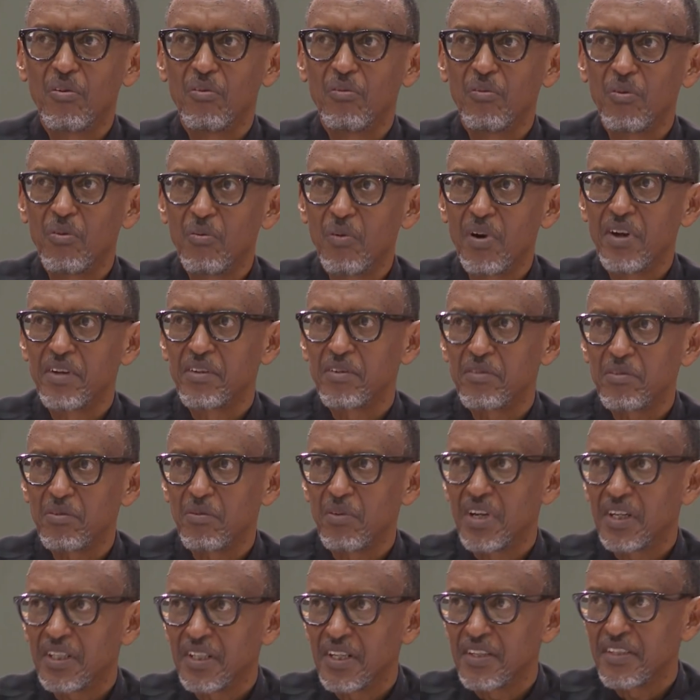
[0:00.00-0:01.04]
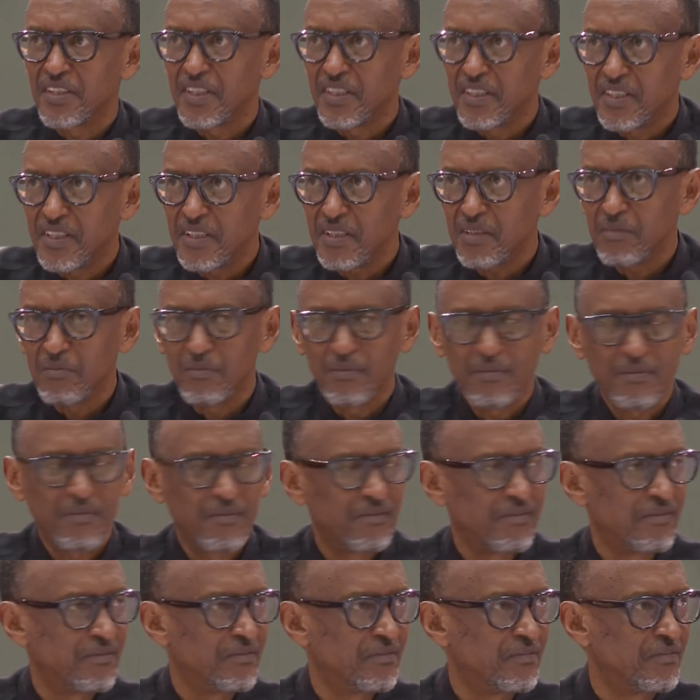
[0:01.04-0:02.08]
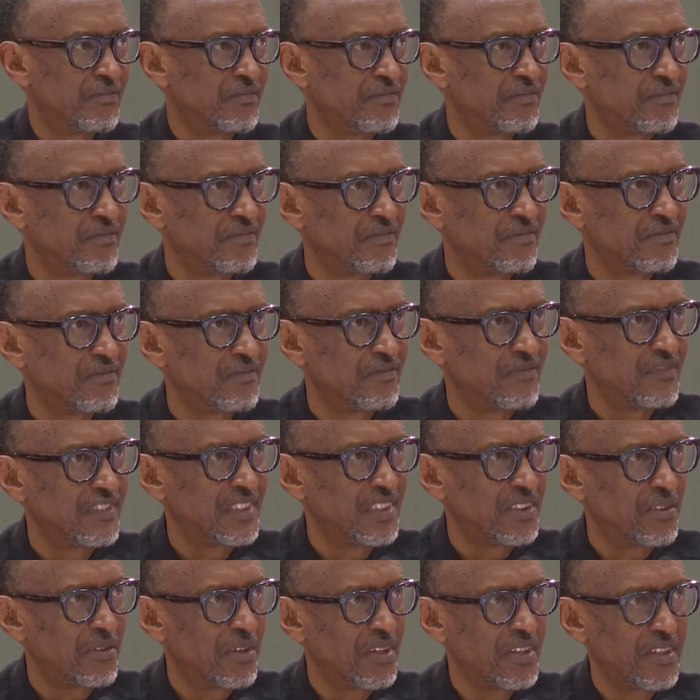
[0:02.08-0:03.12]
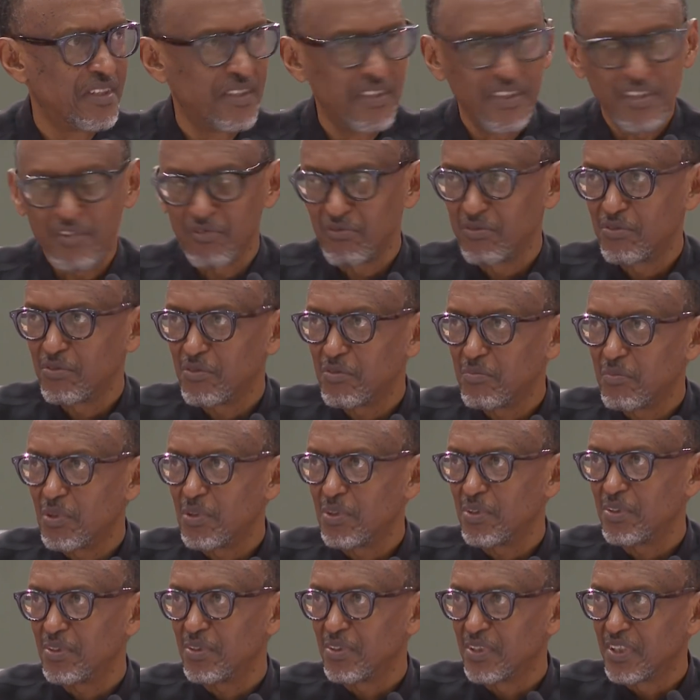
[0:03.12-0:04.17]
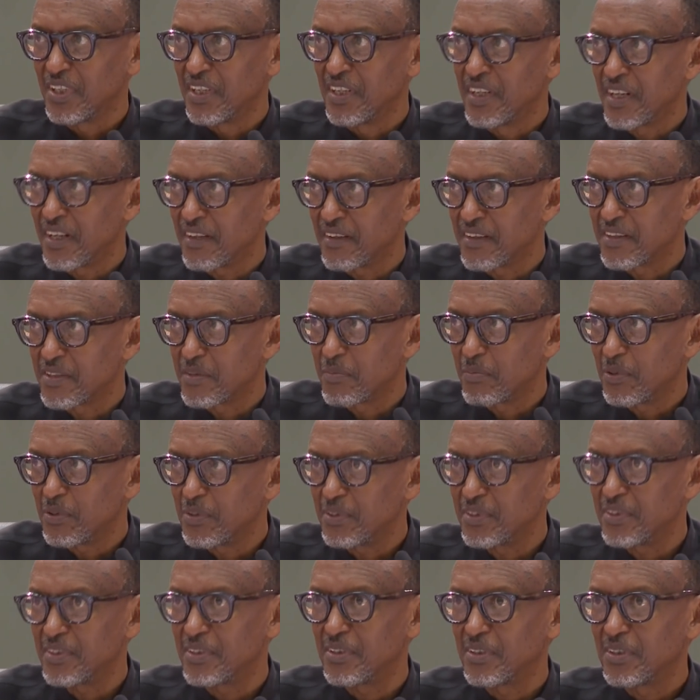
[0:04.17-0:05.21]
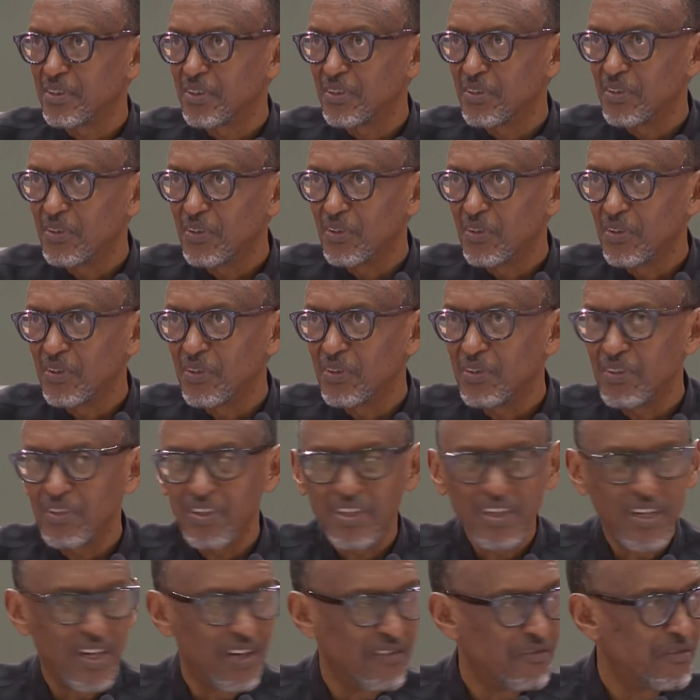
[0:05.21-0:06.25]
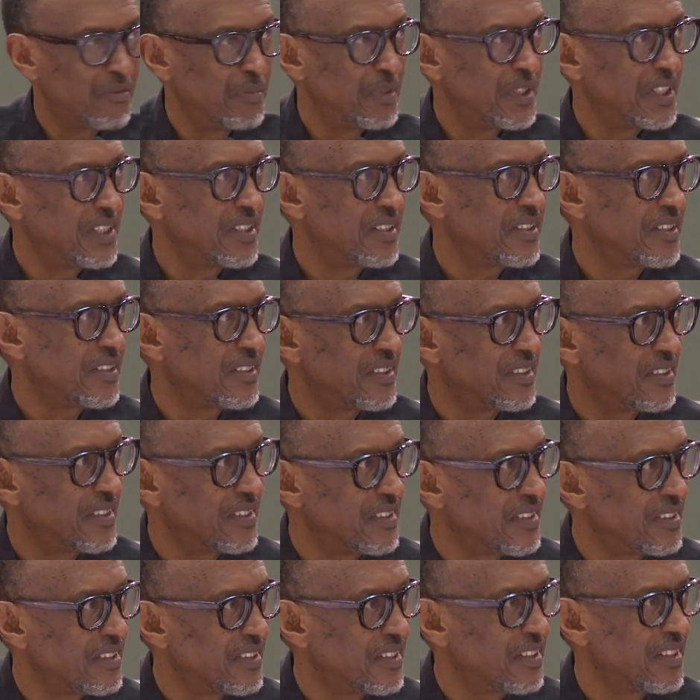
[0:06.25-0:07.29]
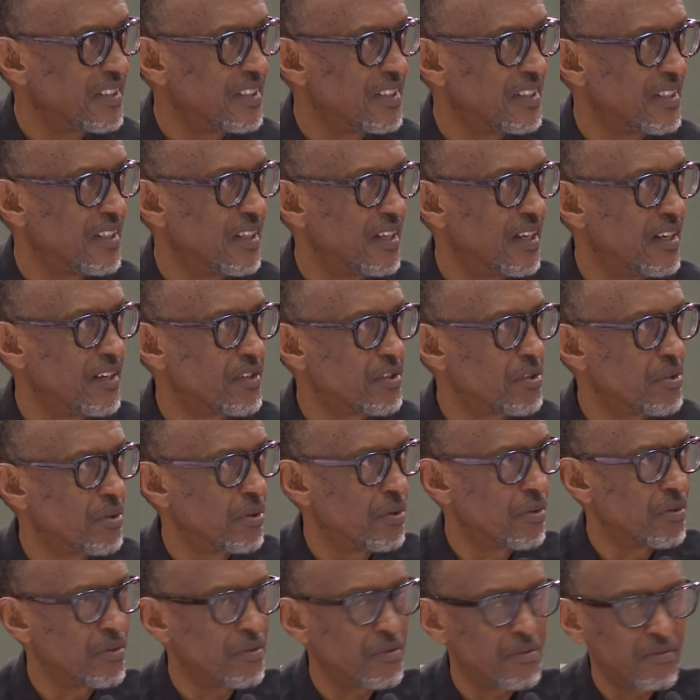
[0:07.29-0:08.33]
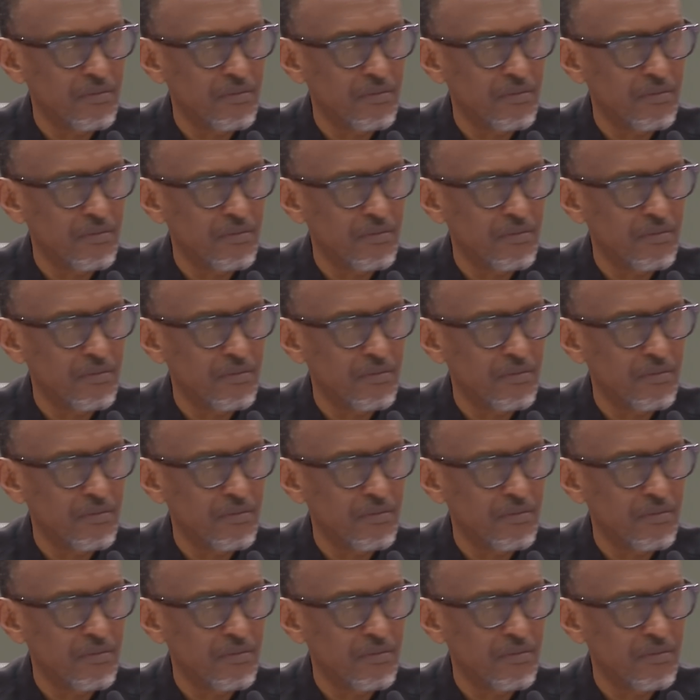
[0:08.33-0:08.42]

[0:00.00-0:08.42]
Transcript: we want to work as a team, whether it is football or any other sport or government and so on.